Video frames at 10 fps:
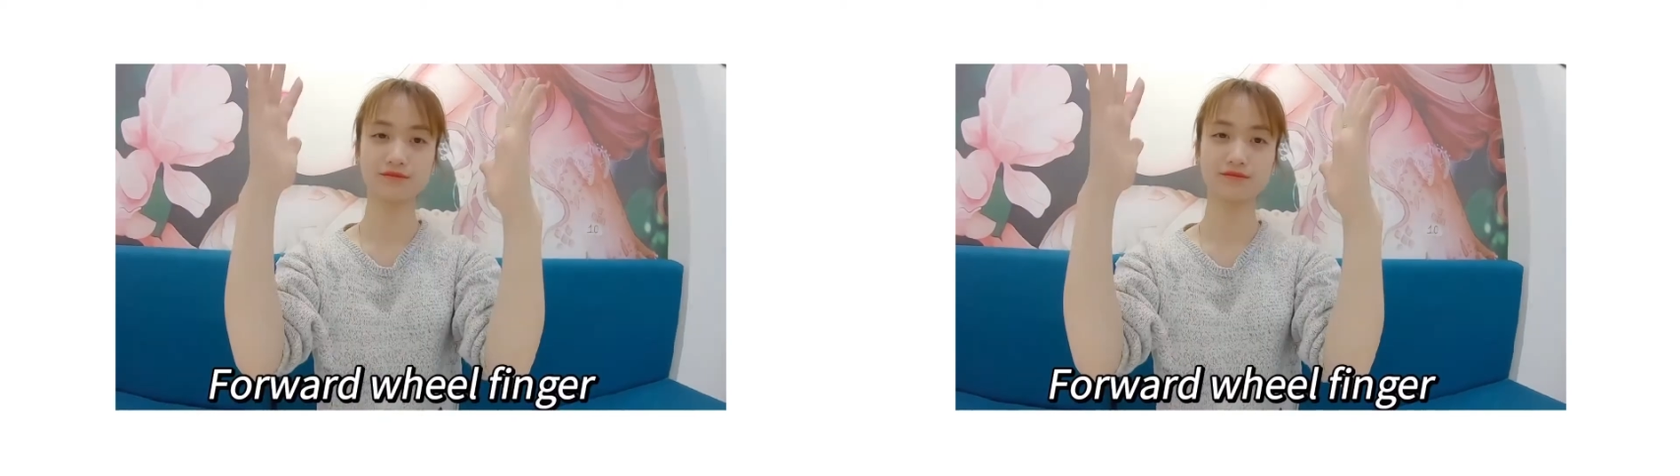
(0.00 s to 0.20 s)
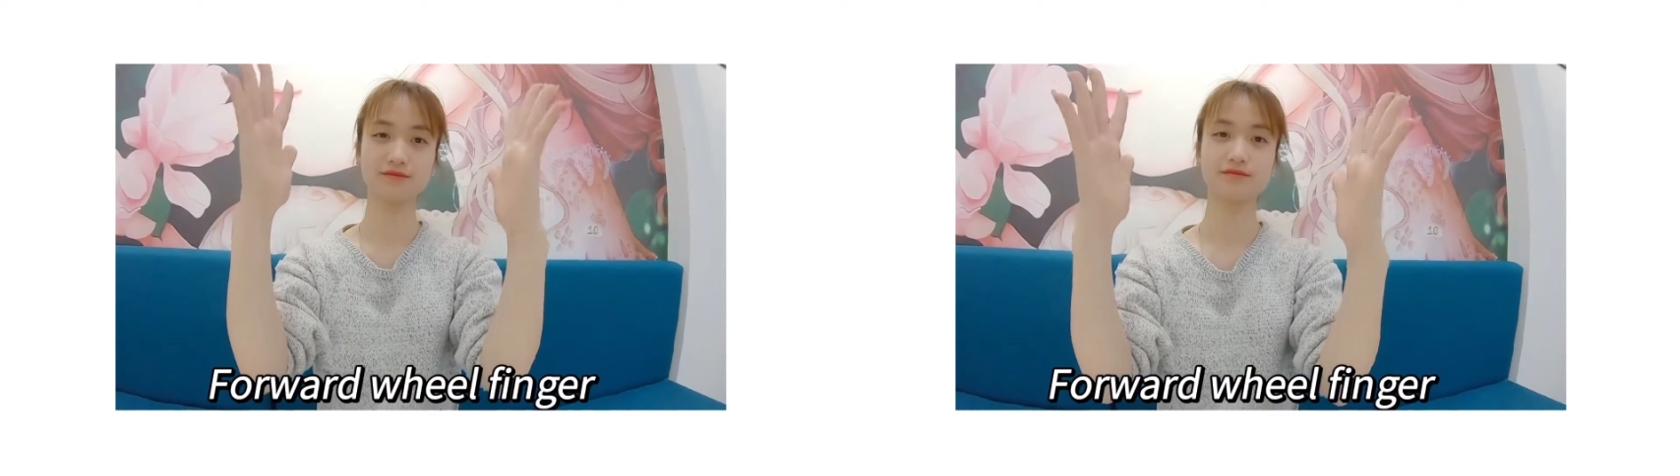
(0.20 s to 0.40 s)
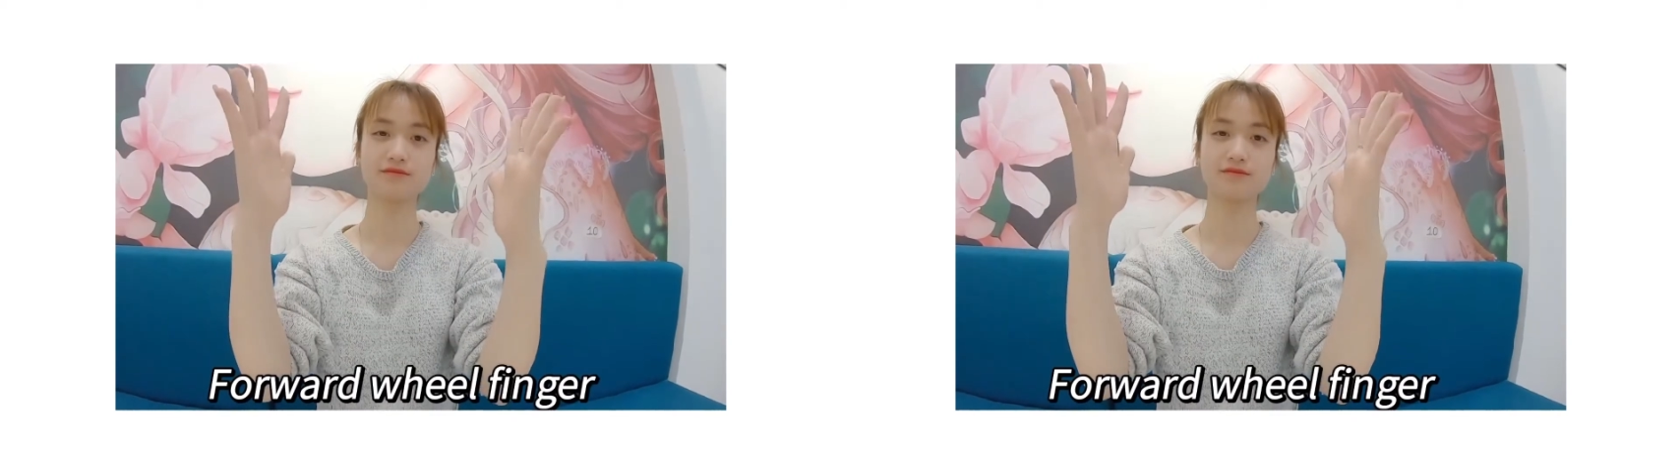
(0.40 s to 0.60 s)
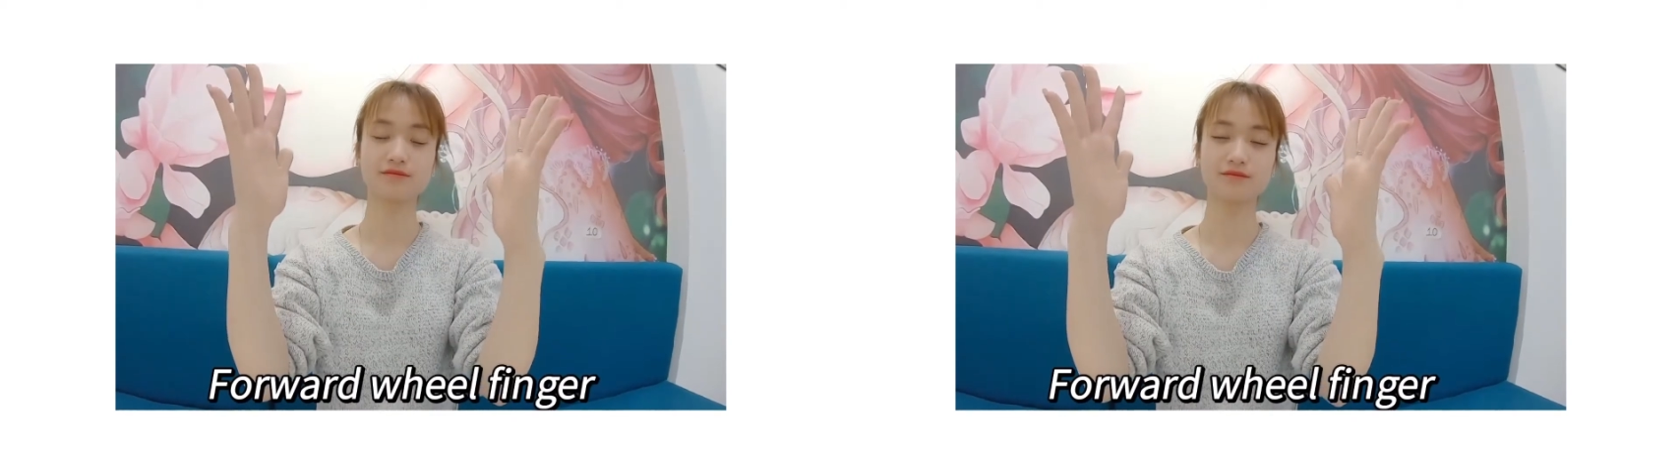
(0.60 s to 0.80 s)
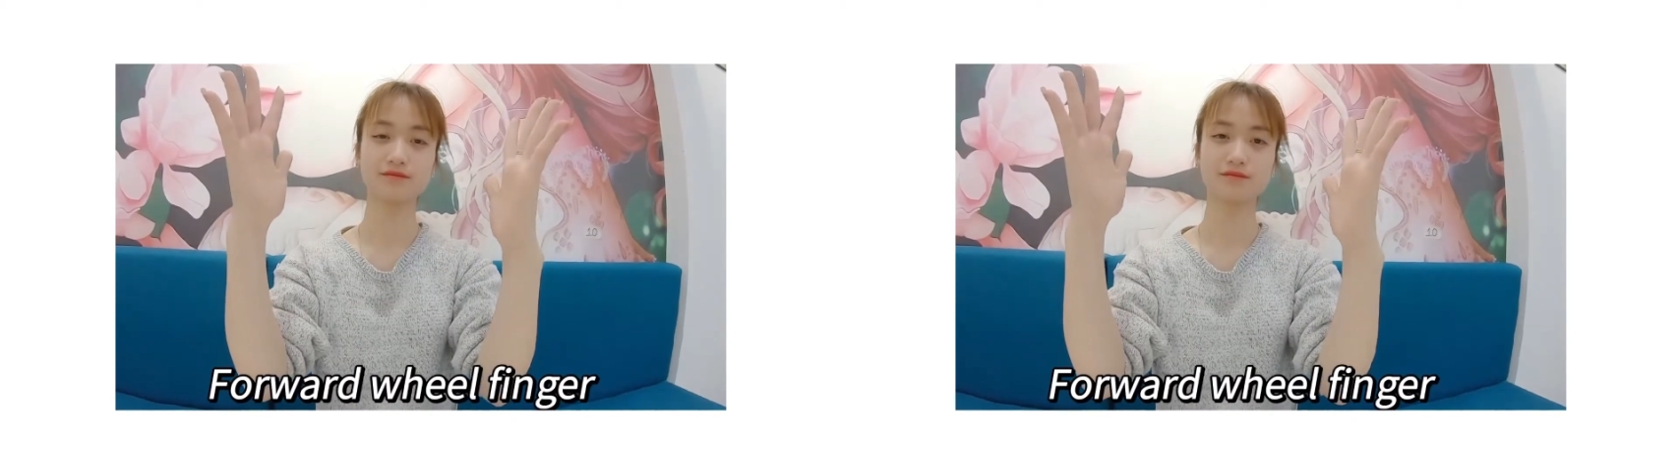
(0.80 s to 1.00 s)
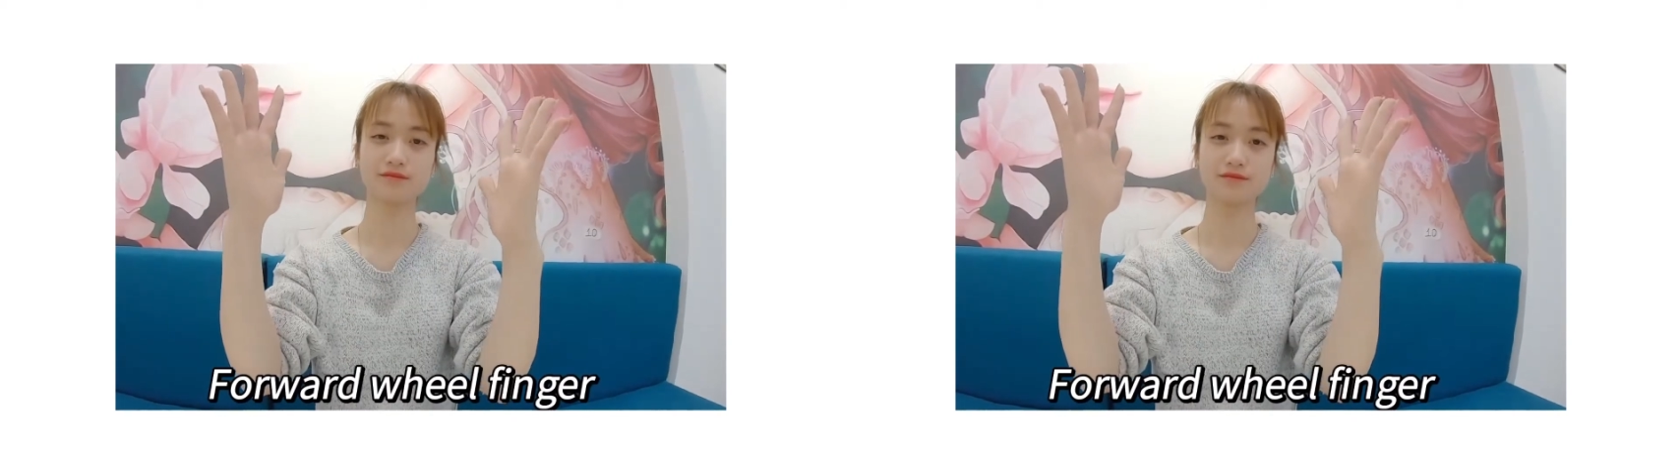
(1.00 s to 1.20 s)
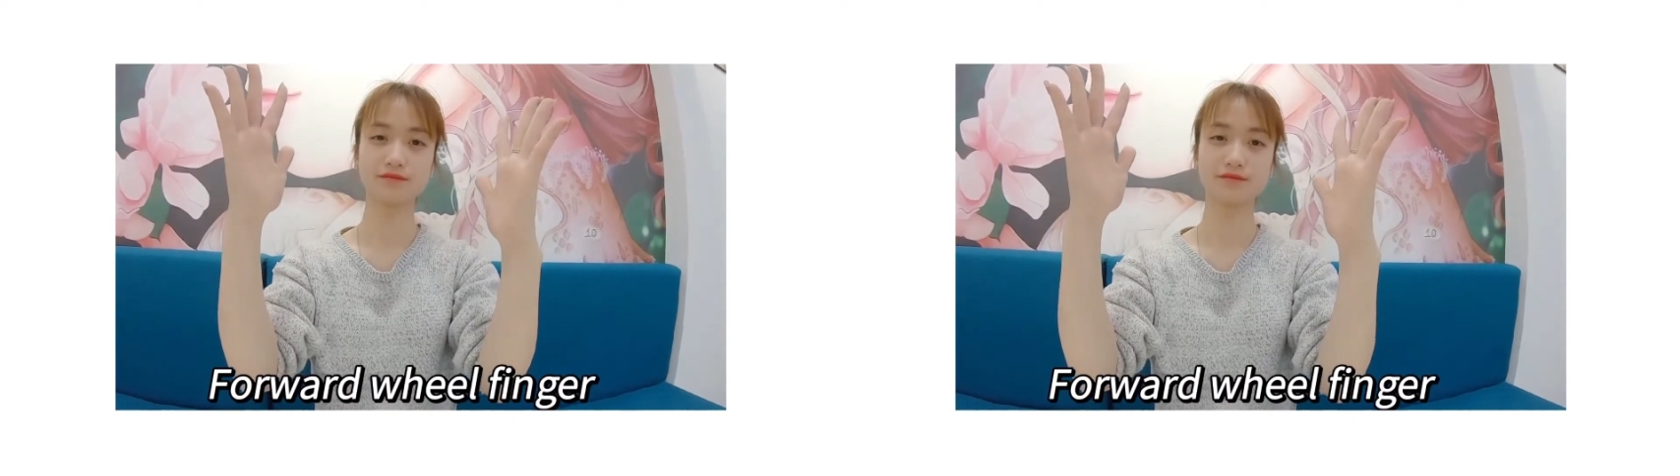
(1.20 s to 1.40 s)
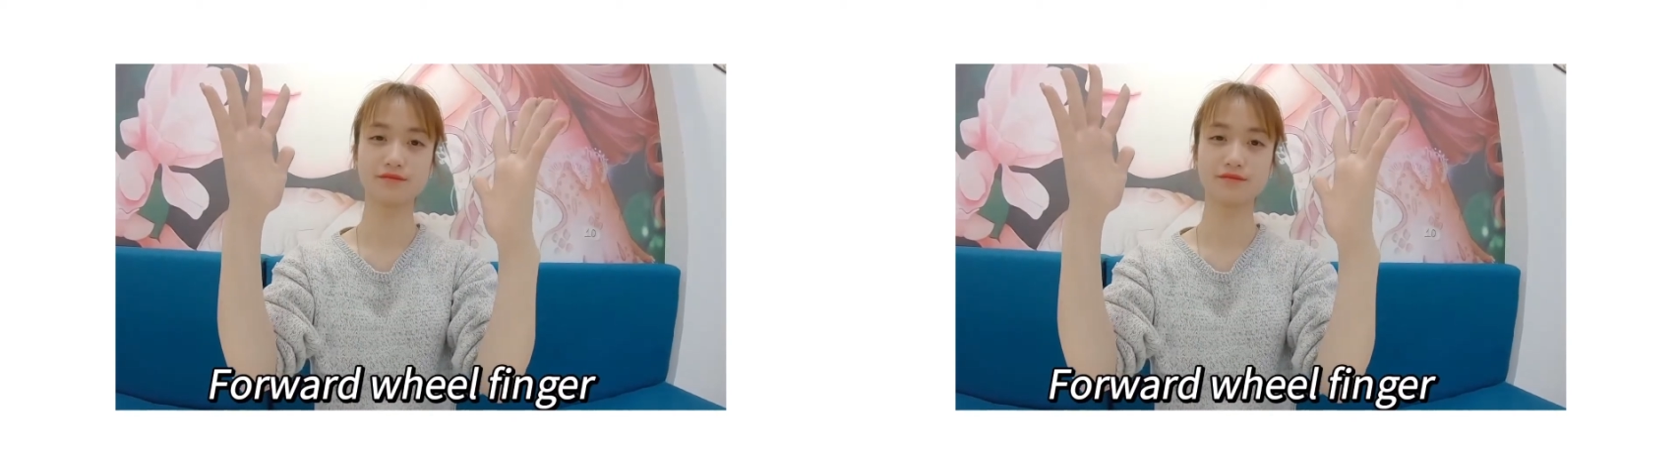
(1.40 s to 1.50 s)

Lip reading: forward wheel finger,